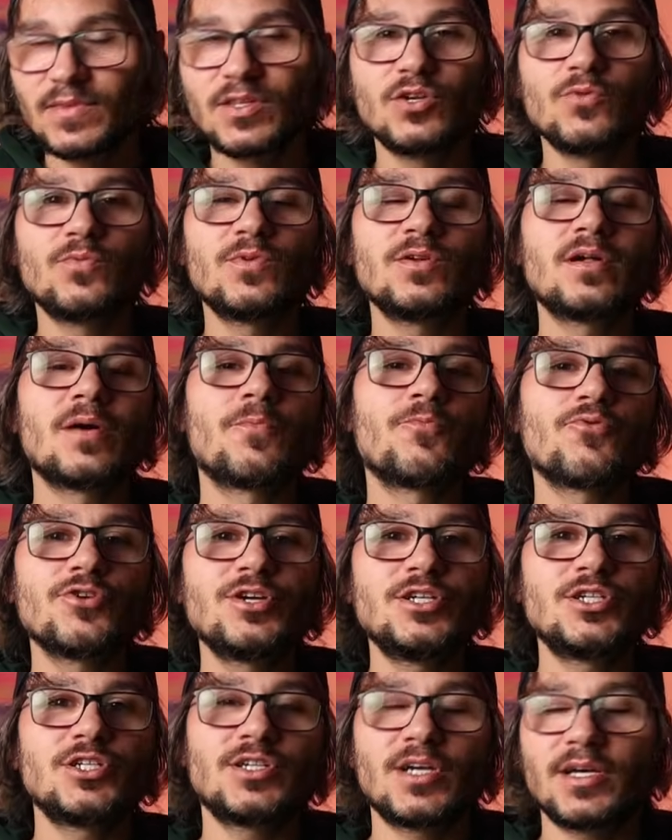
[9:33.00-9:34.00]
you will
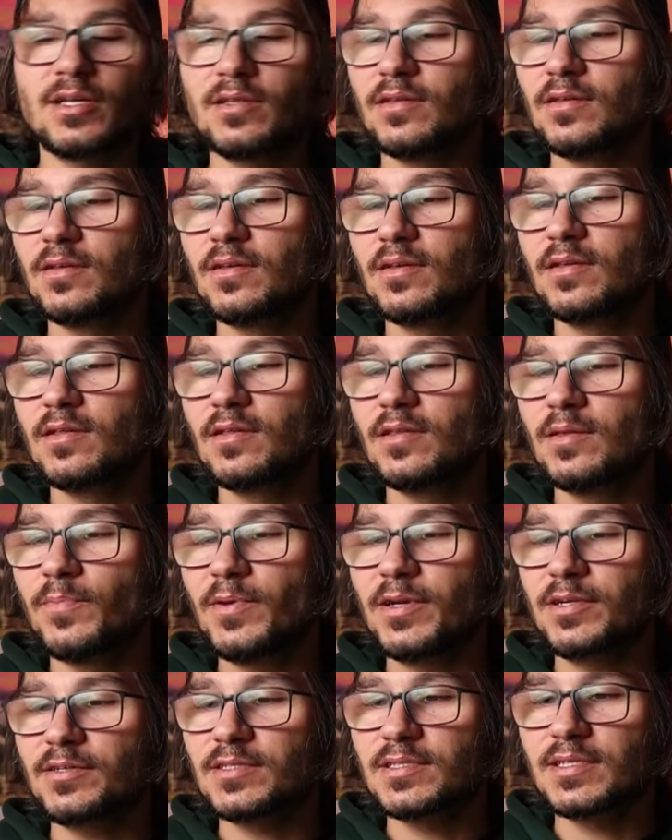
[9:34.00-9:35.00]
appreciate the
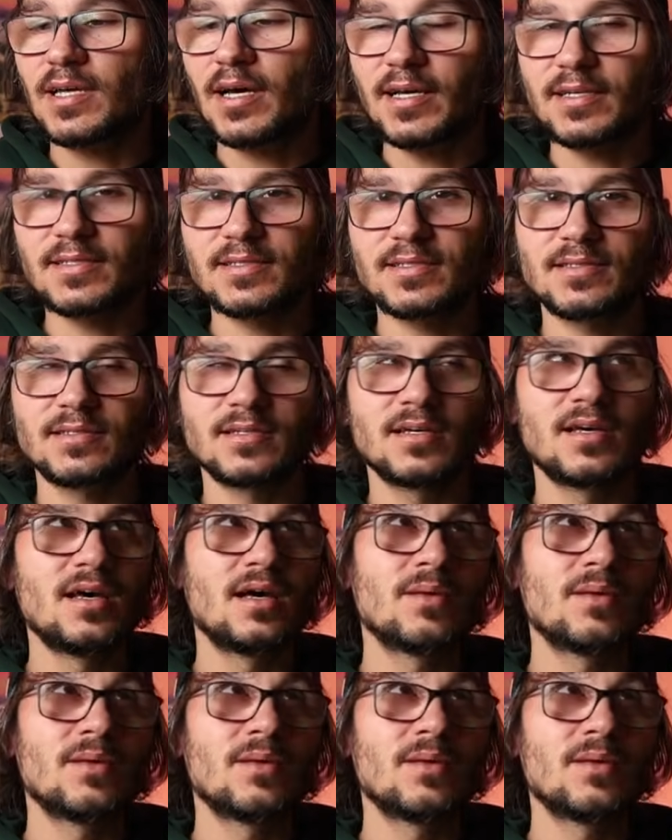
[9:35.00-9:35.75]
bigger size.